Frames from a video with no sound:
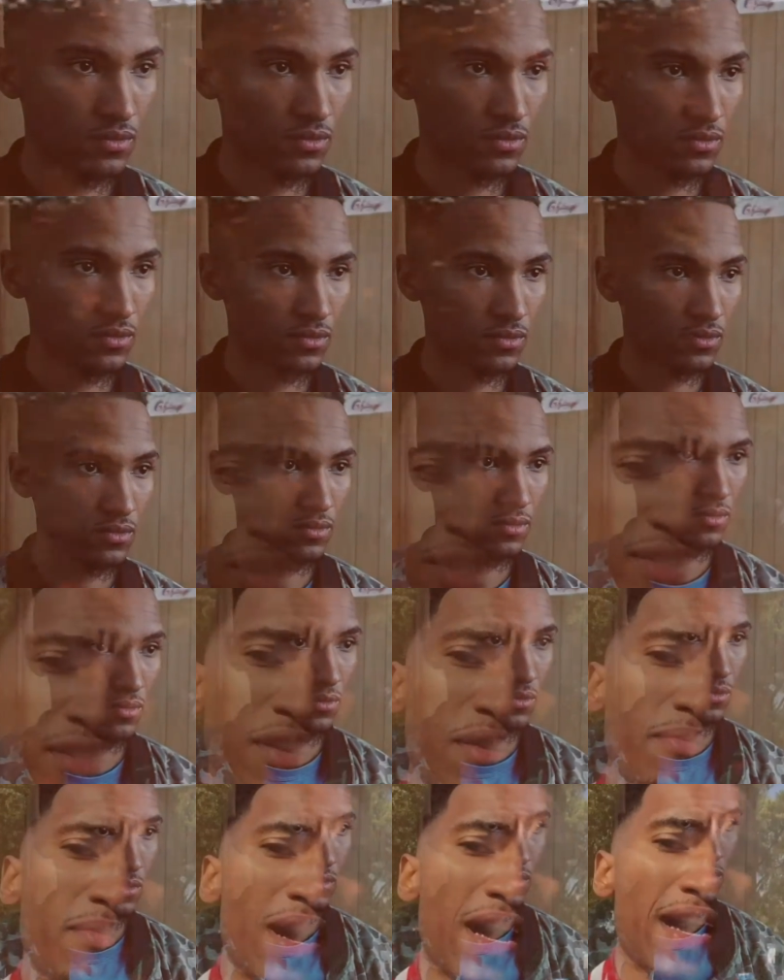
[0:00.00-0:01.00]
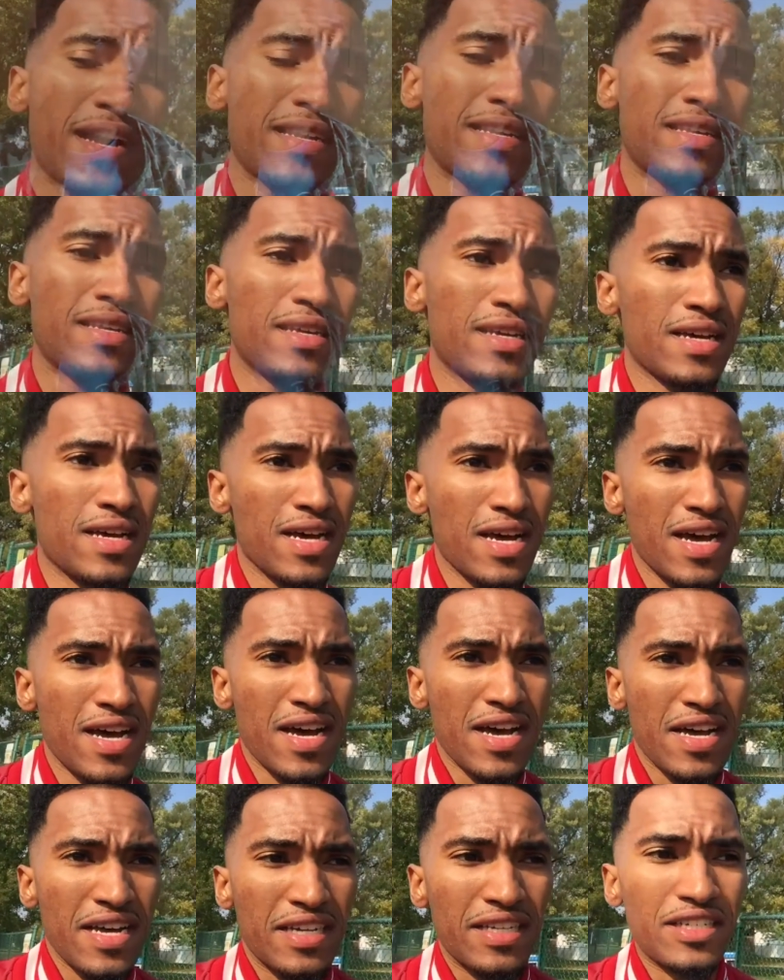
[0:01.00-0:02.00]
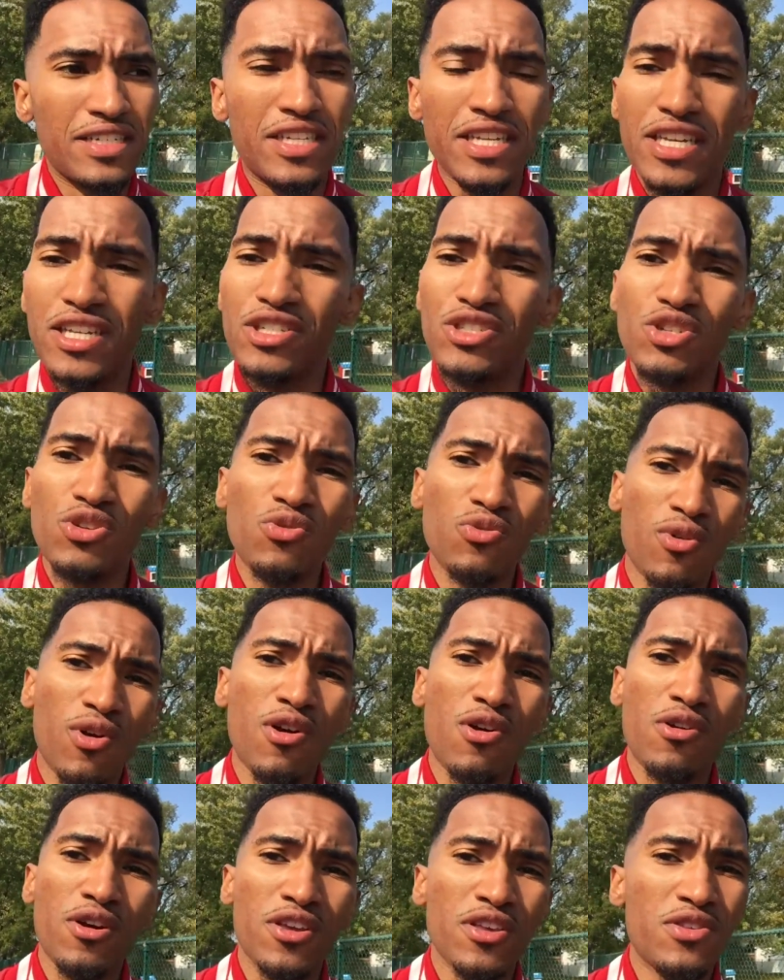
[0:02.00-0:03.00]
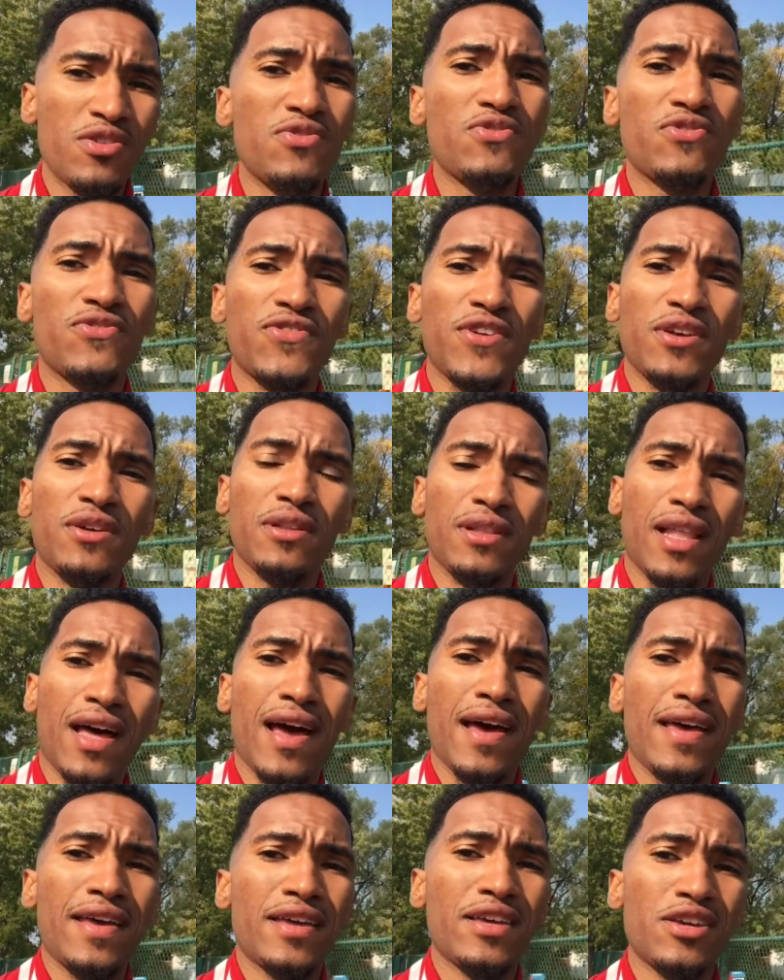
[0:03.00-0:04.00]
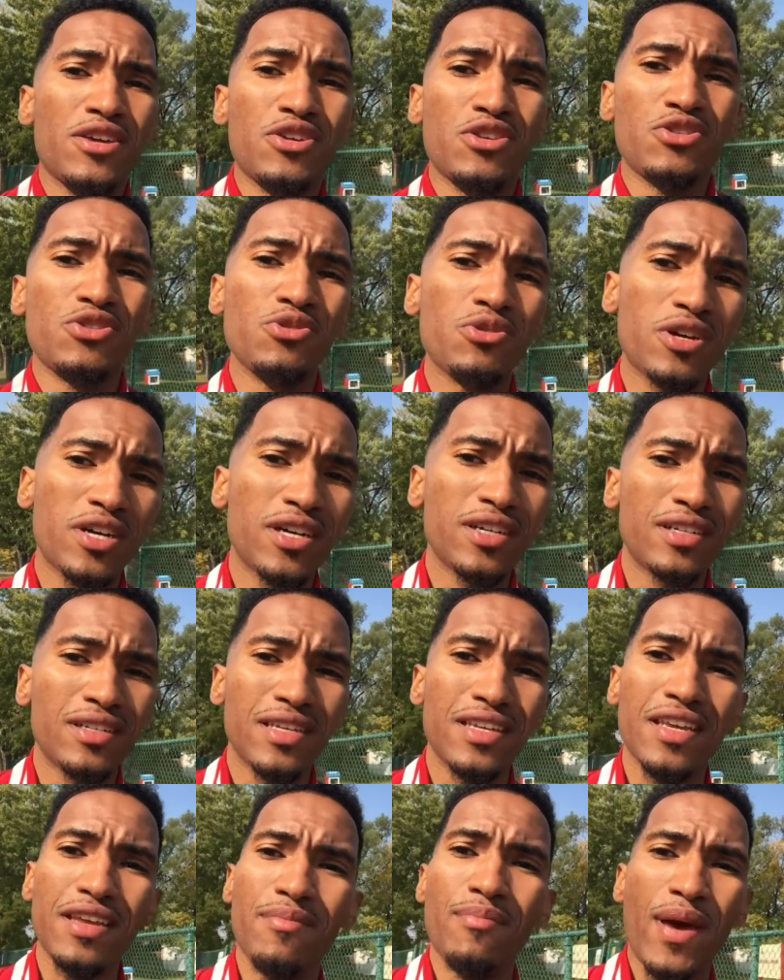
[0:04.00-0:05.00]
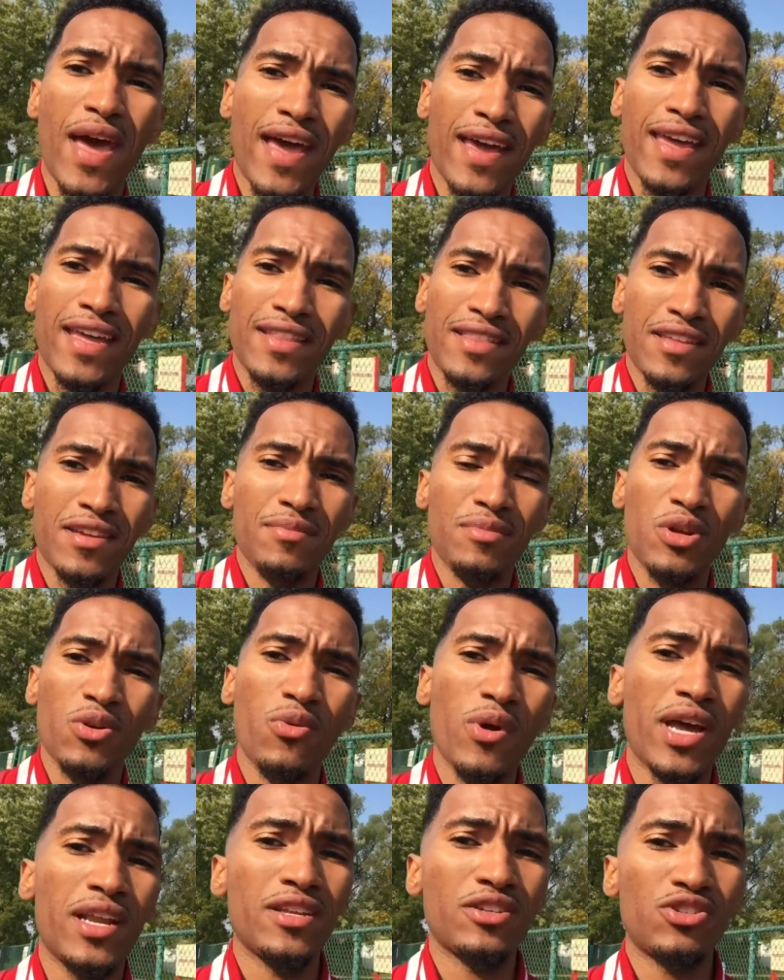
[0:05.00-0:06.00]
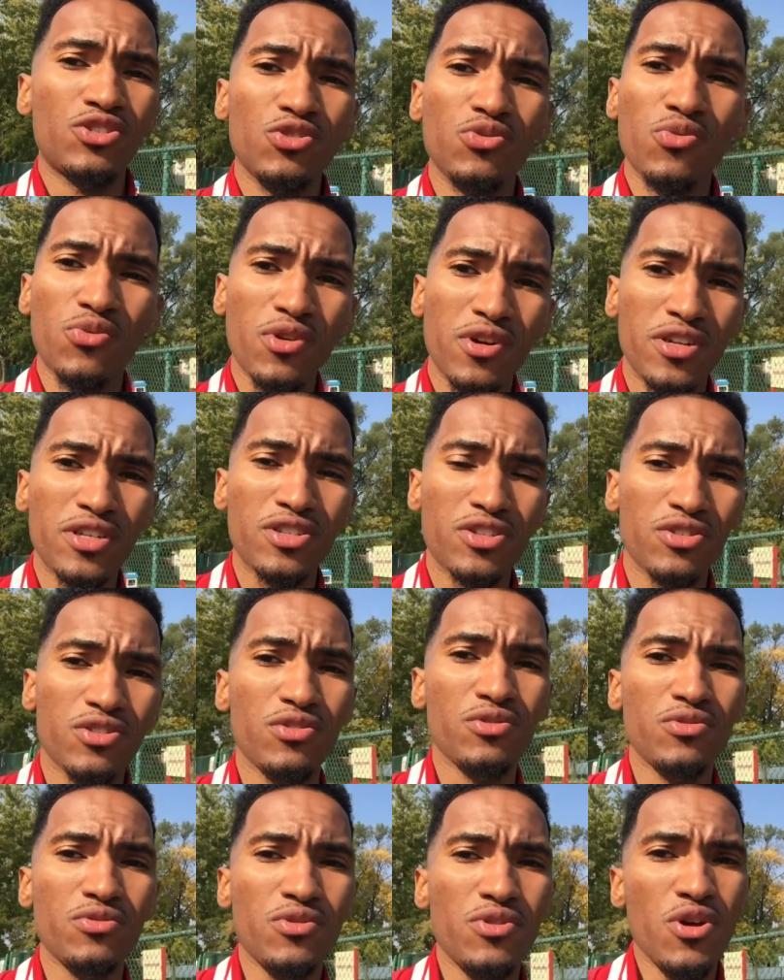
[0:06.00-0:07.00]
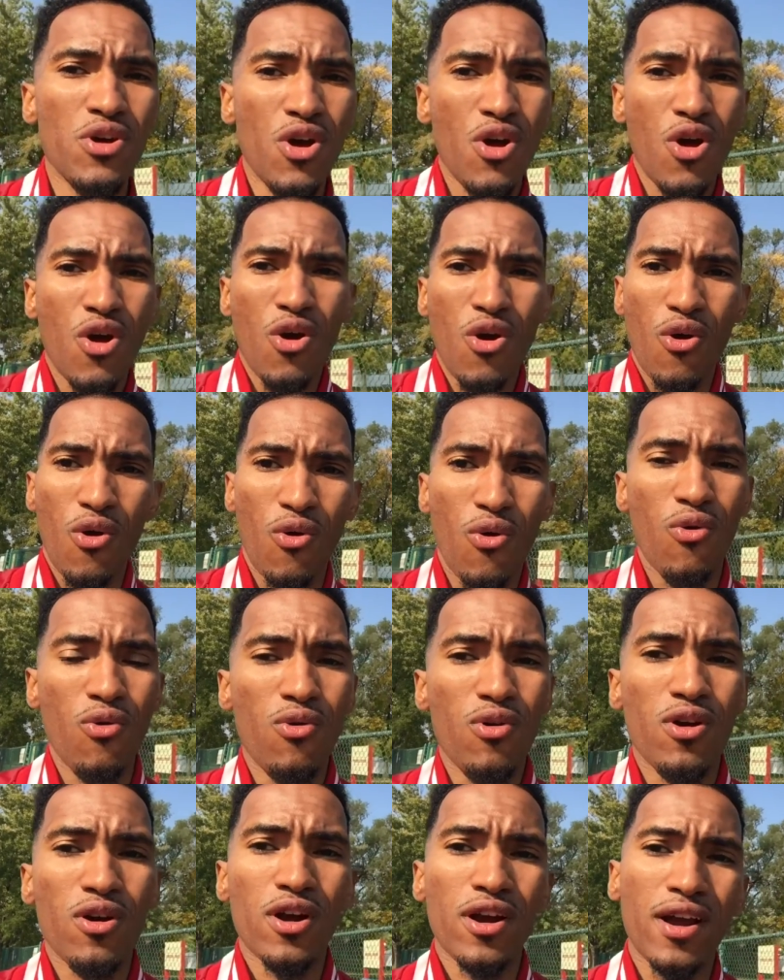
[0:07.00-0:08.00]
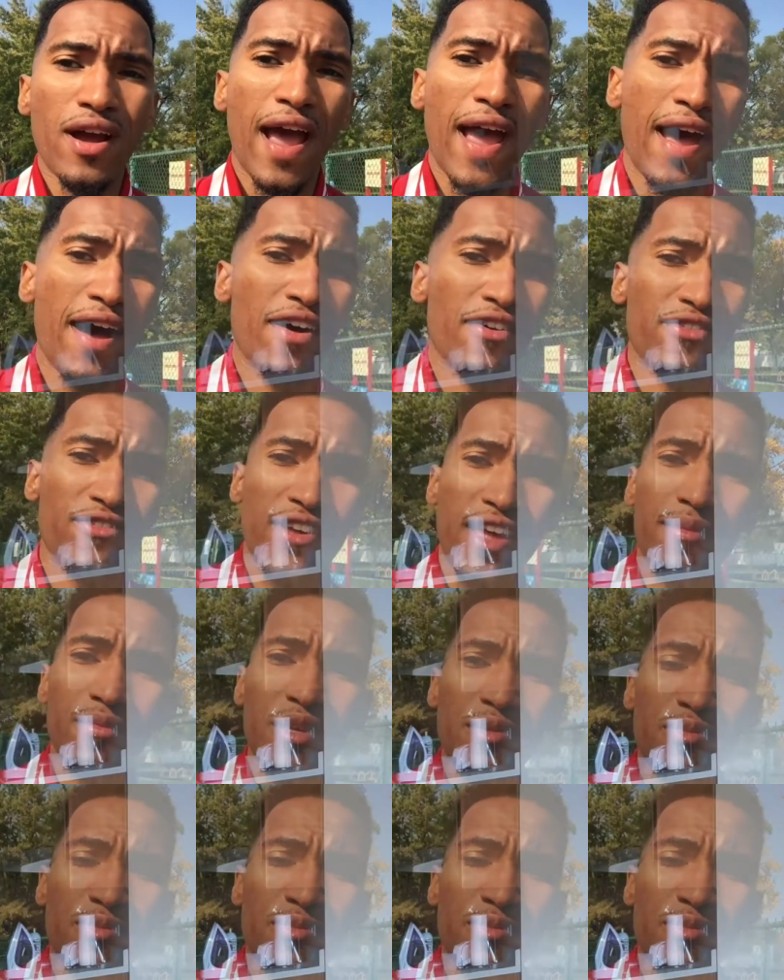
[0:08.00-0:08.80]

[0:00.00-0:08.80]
or when somebody did you wrong and you feel like you couldn't get back at them the way that you wanted to, or how a family